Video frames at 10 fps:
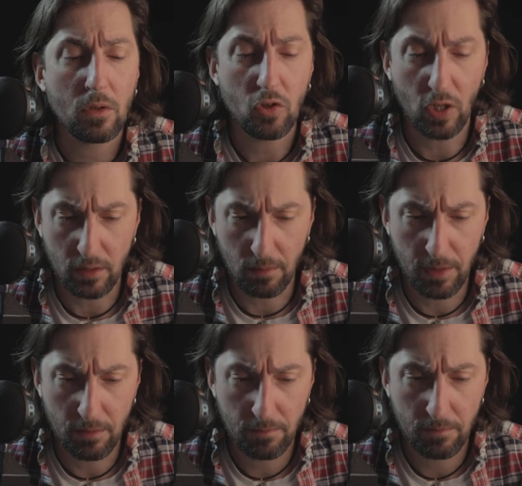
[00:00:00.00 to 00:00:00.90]

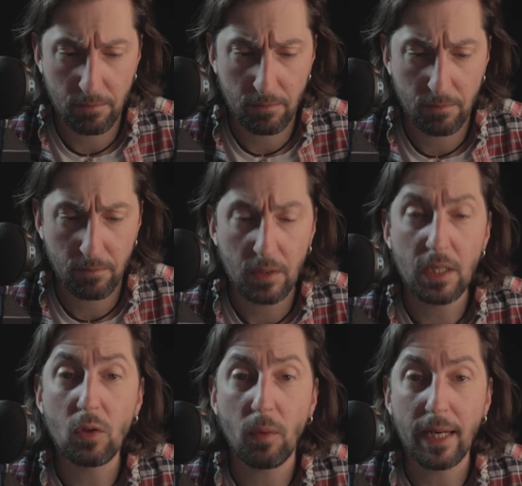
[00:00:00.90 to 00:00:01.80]
Gentlemen,
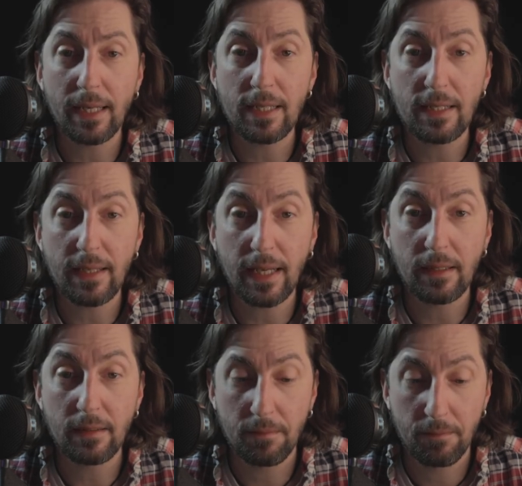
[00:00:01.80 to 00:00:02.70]
he quietly
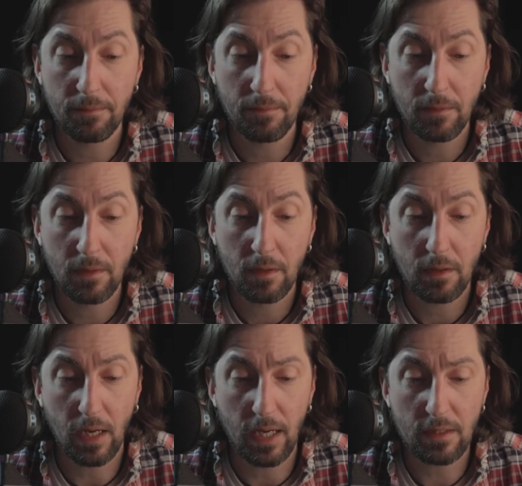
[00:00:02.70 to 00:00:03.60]
said,
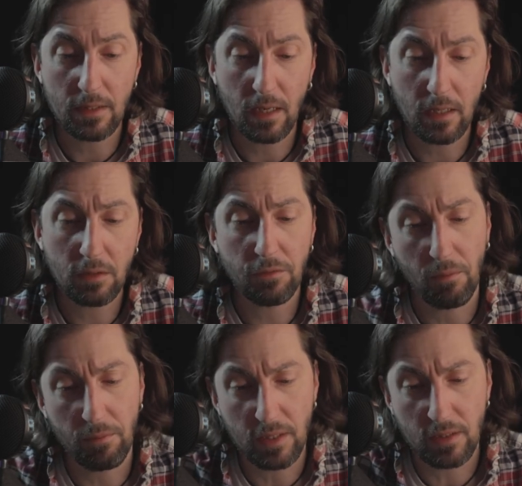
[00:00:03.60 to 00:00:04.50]
I start
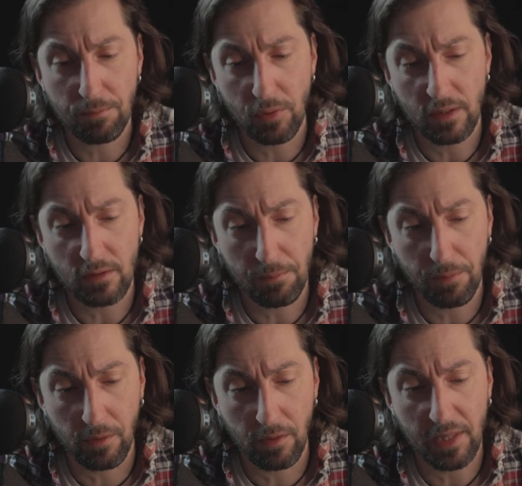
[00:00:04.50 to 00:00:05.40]
from this
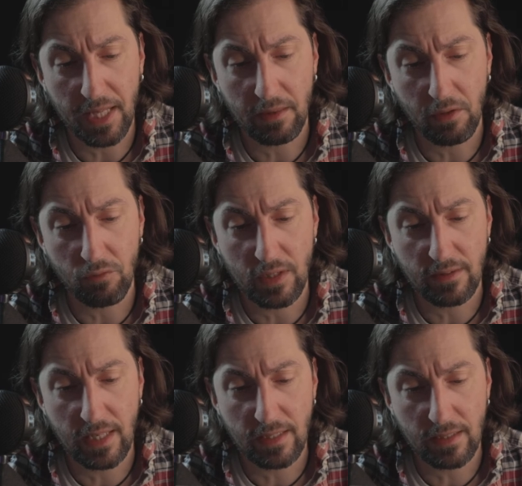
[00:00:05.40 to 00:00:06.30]
principle that the
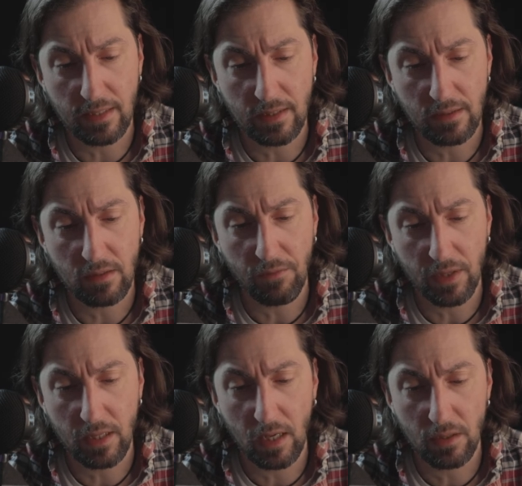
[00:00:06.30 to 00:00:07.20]
resistance of a
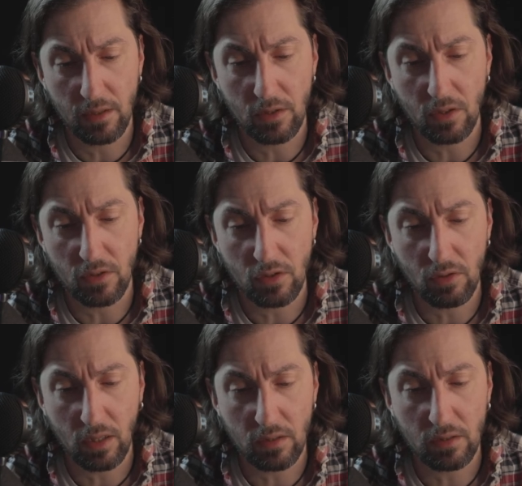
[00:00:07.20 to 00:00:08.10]
gun
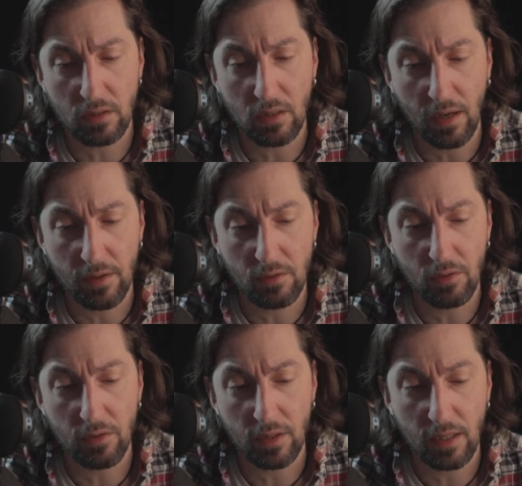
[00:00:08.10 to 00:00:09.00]
constructed
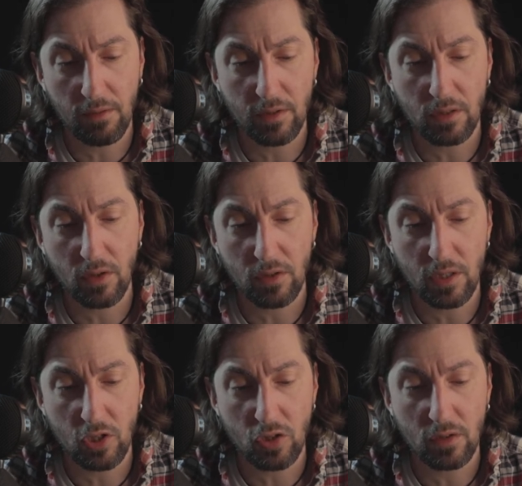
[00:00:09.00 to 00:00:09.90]
under the given
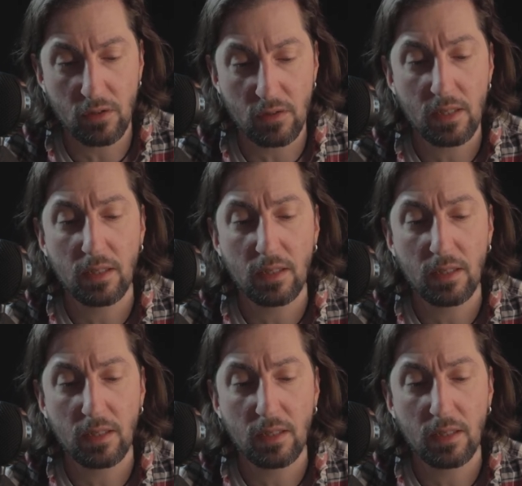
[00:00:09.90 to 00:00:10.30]
conditions